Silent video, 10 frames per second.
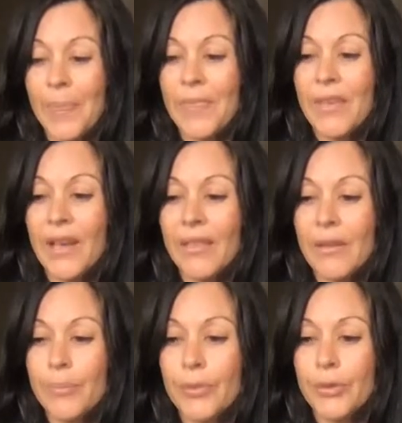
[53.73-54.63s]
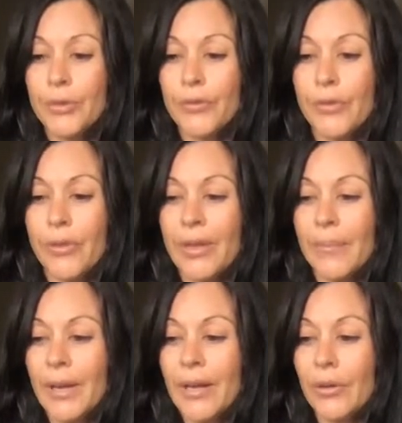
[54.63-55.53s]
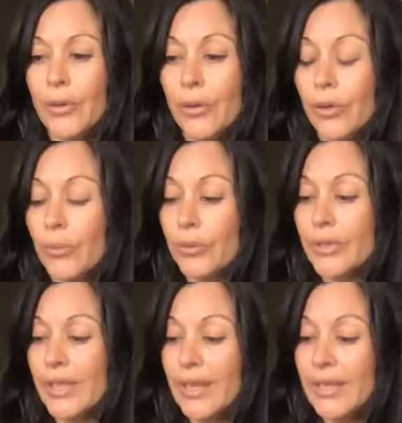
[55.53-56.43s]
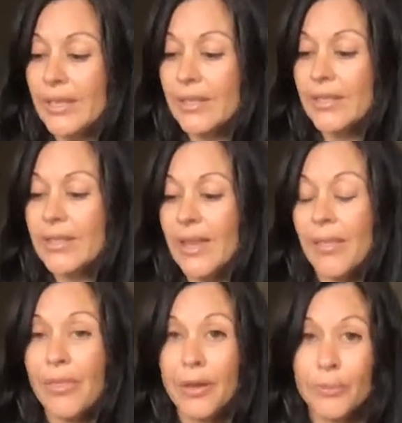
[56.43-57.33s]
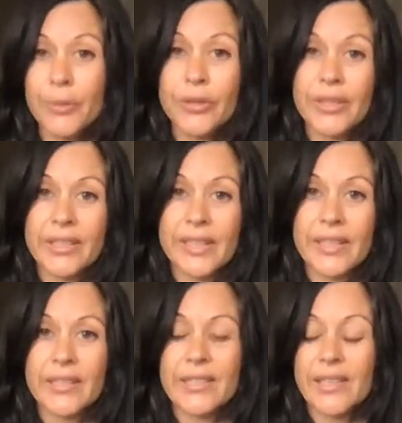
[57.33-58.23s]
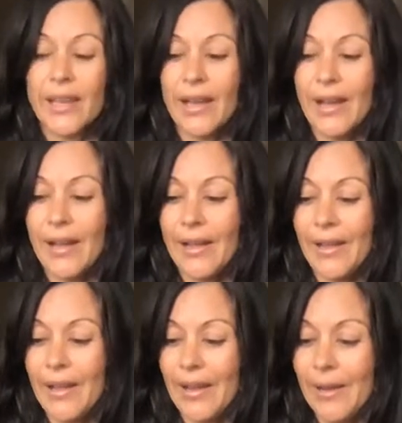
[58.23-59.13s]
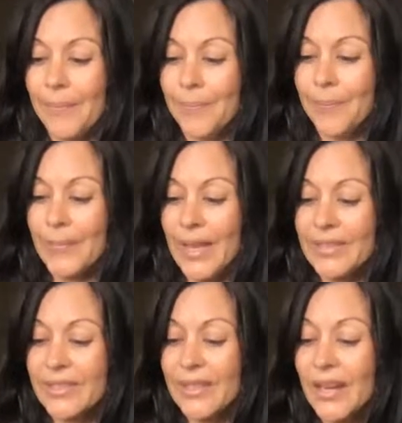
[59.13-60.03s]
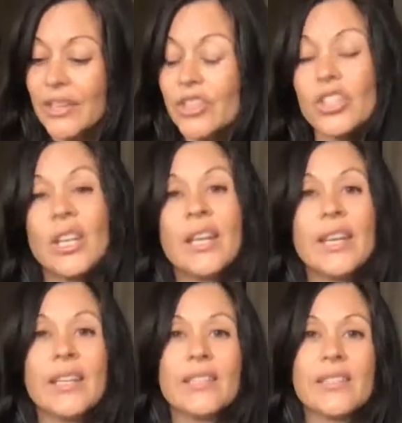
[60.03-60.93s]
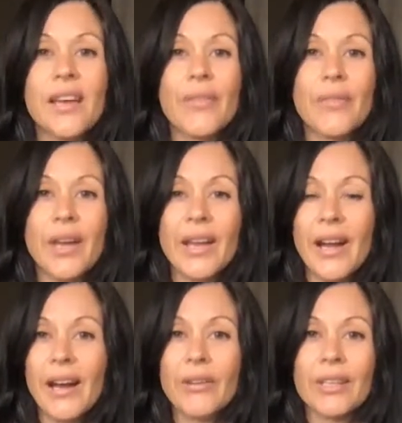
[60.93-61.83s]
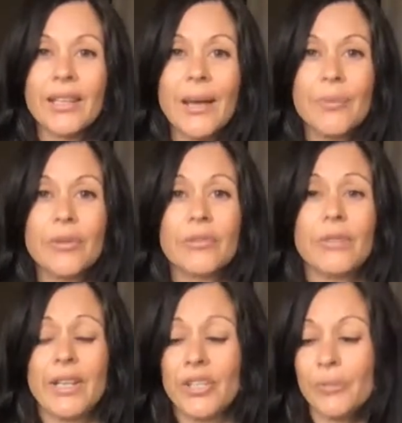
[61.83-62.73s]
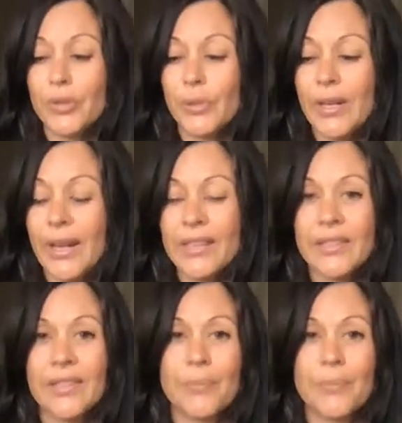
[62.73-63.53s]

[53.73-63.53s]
The other beautiful thing about herbal teas and therapeutic teas, as such, is that they are a collaboration between us and the